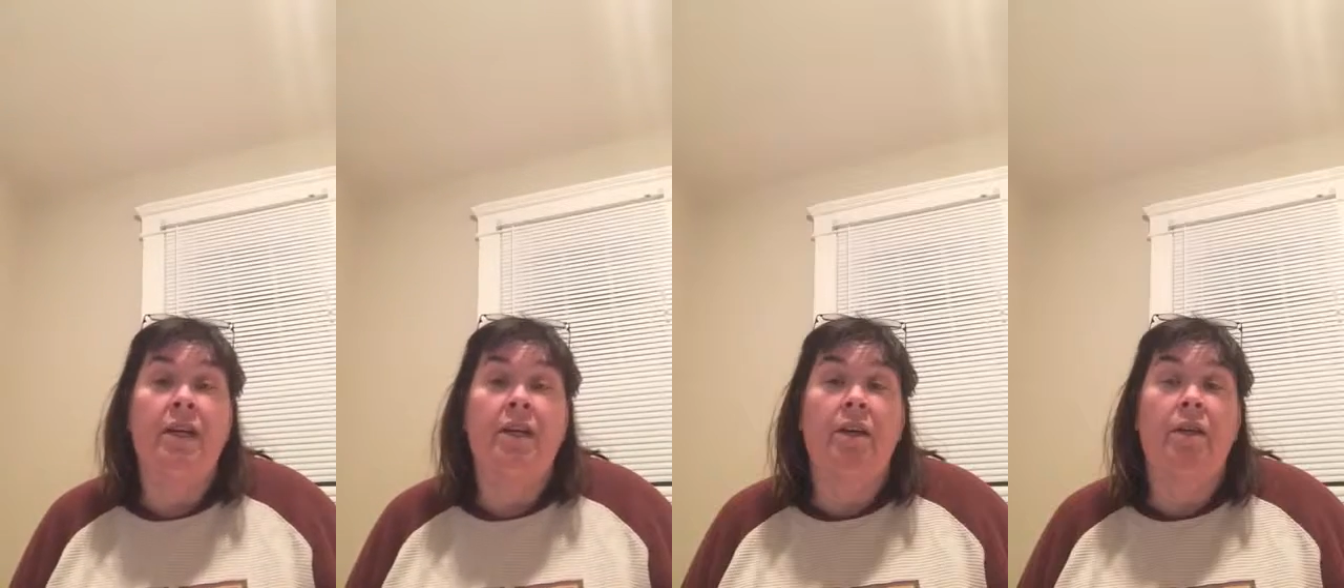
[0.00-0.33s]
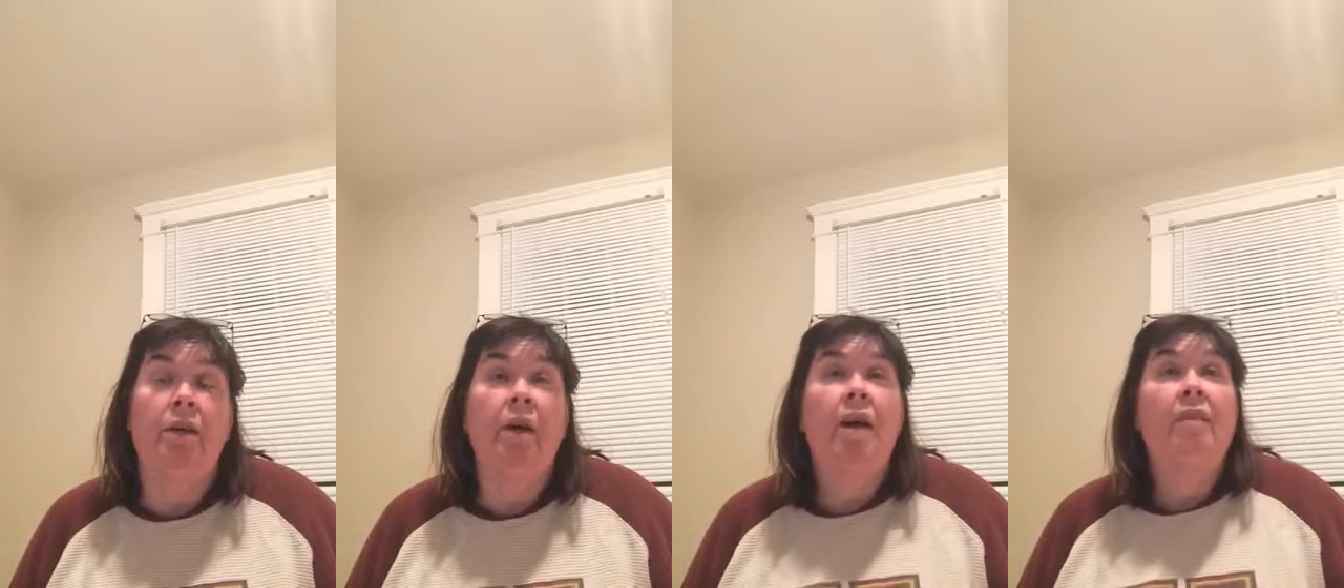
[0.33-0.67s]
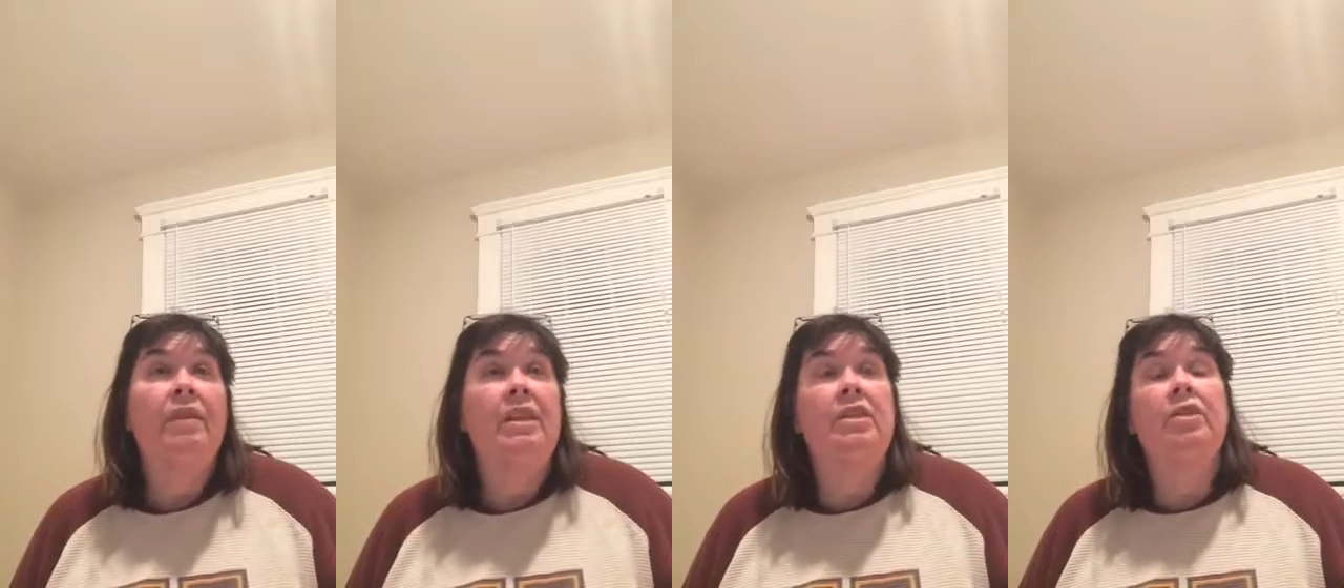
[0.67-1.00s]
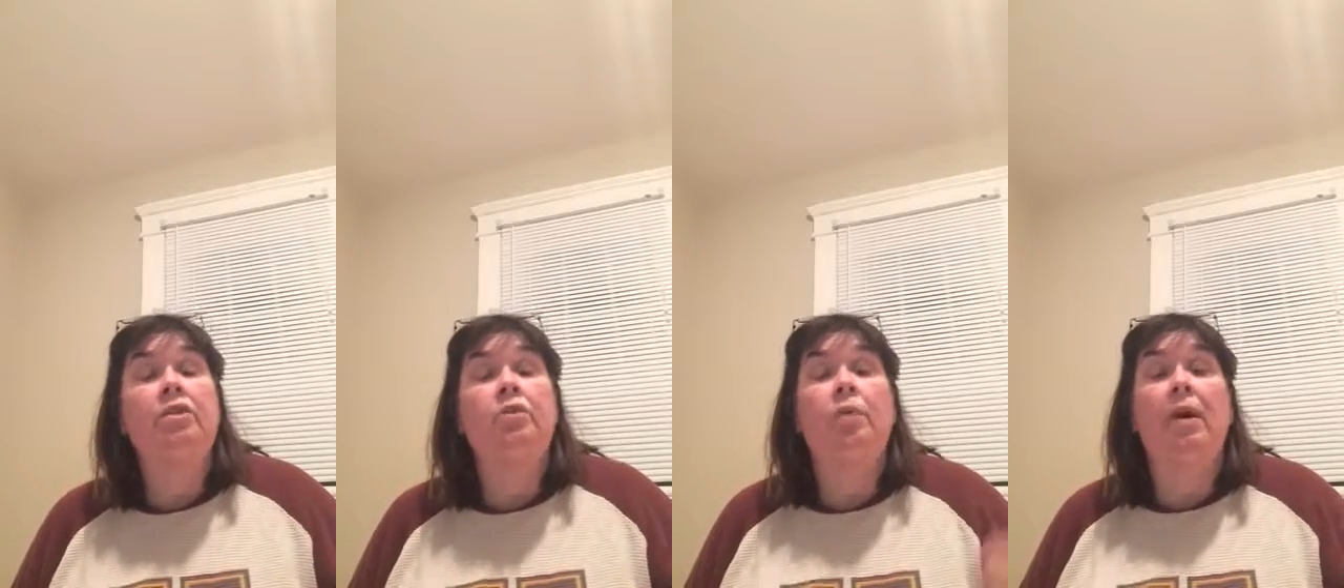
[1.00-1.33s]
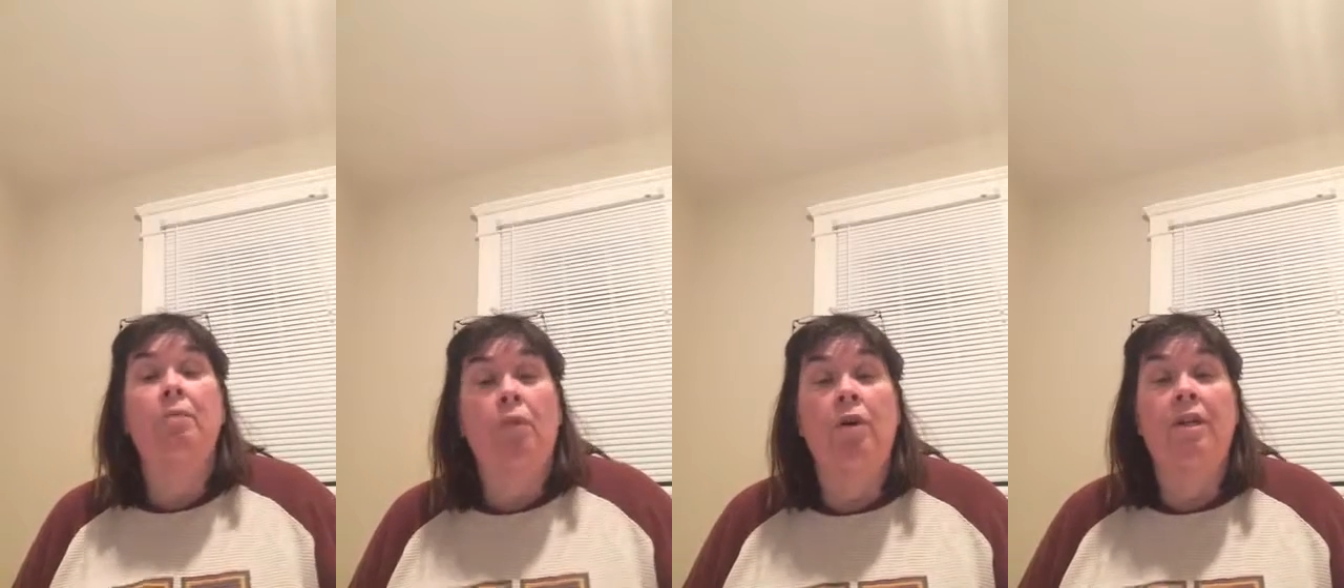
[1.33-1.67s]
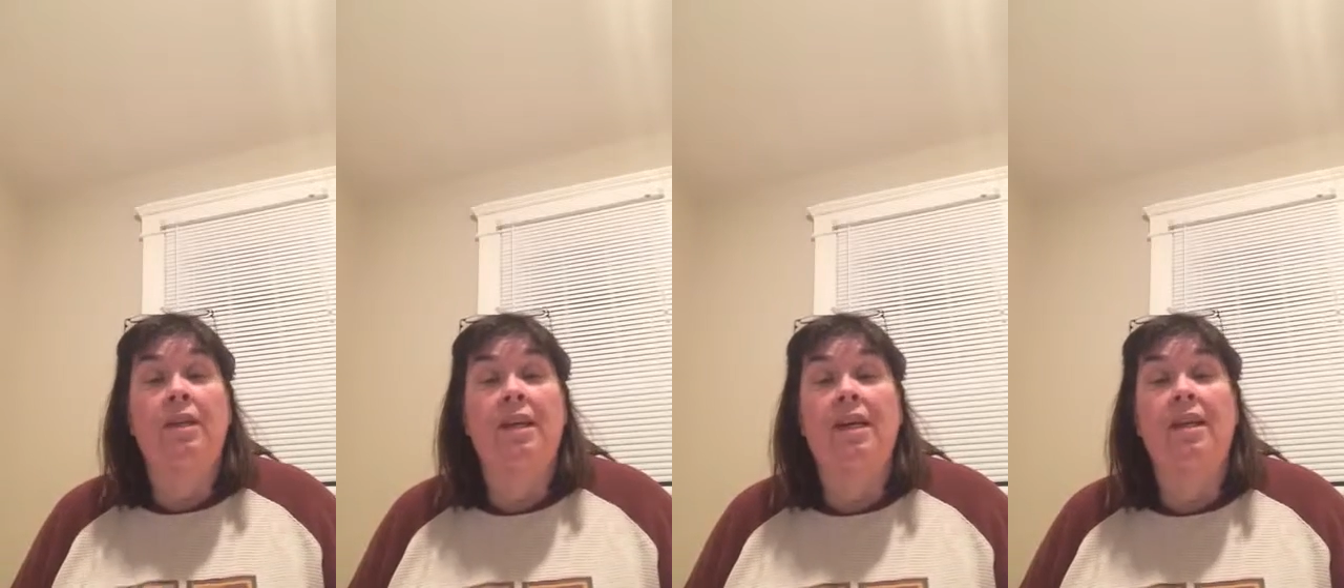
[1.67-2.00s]
that students write more
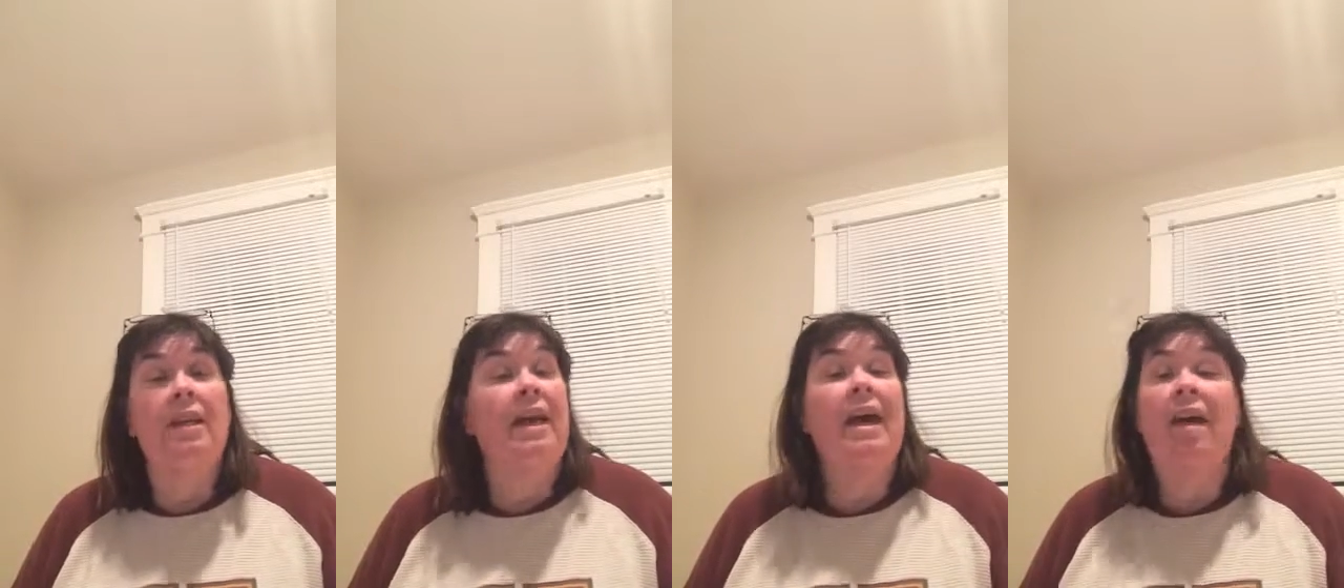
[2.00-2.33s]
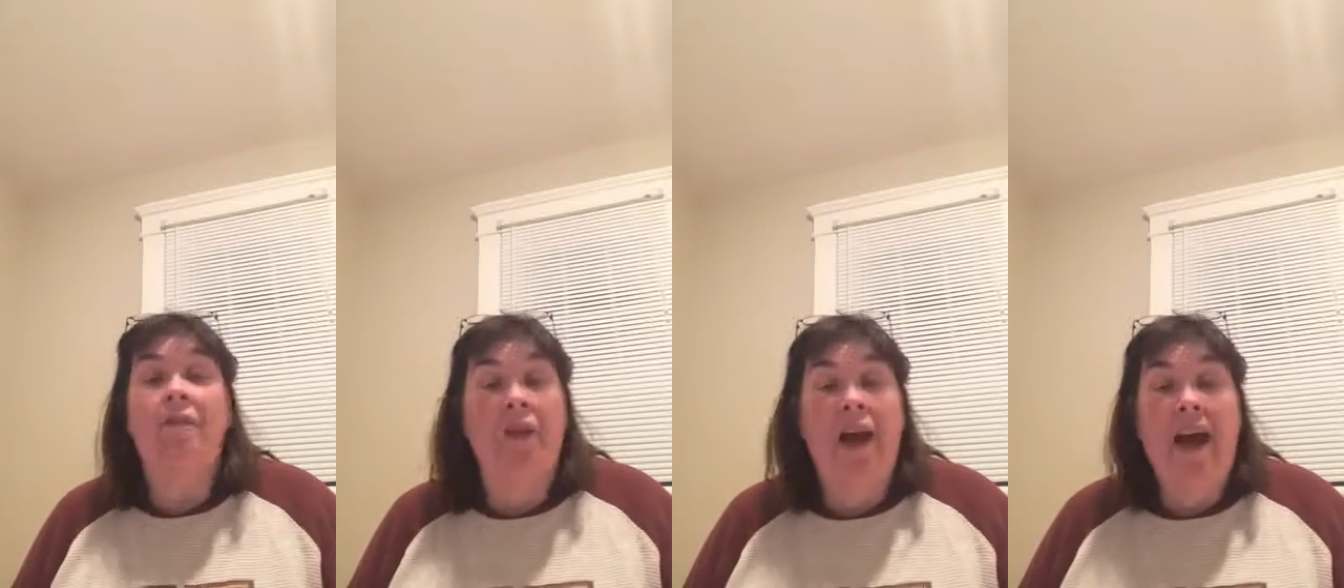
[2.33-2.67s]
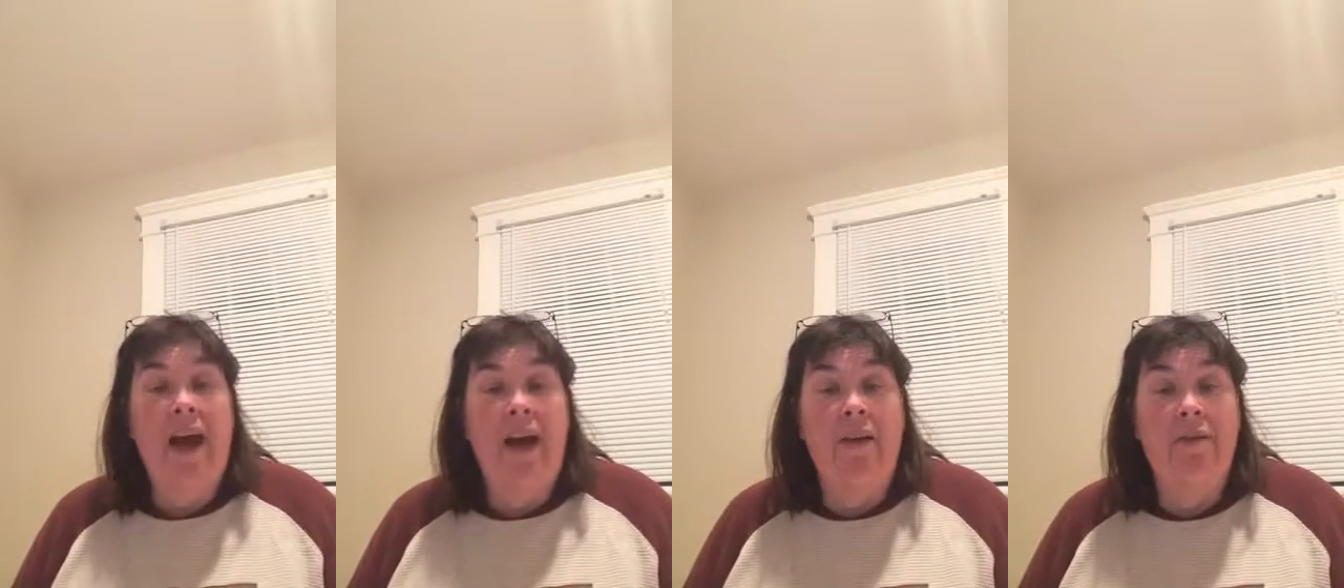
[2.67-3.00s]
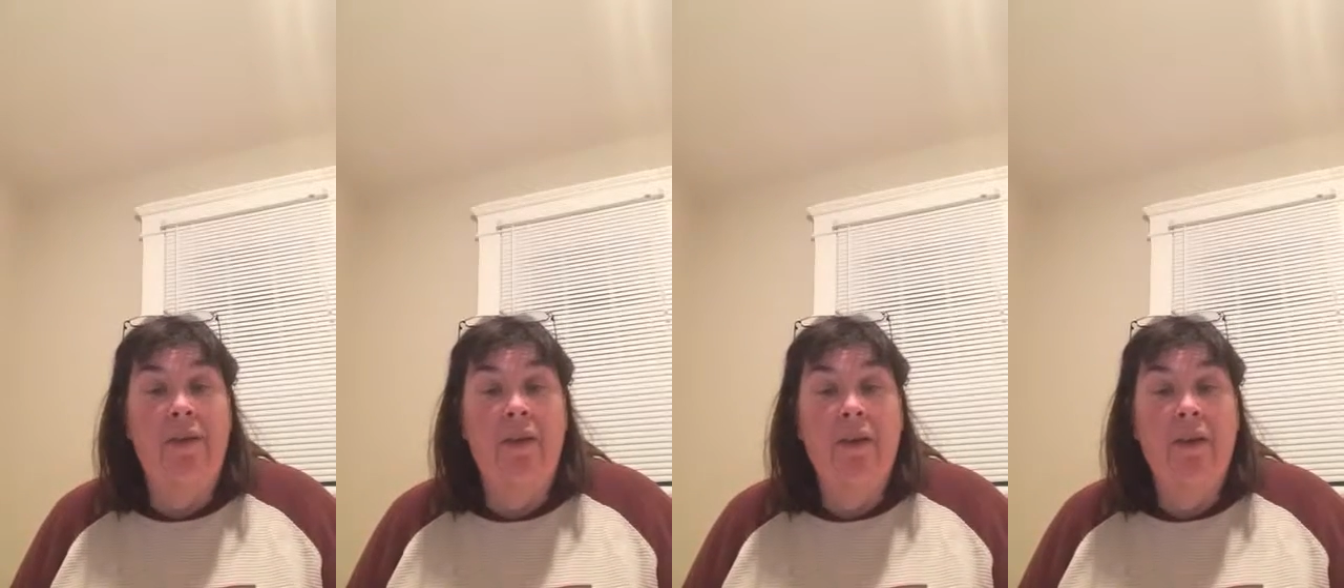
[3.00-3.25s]
today than they ever have.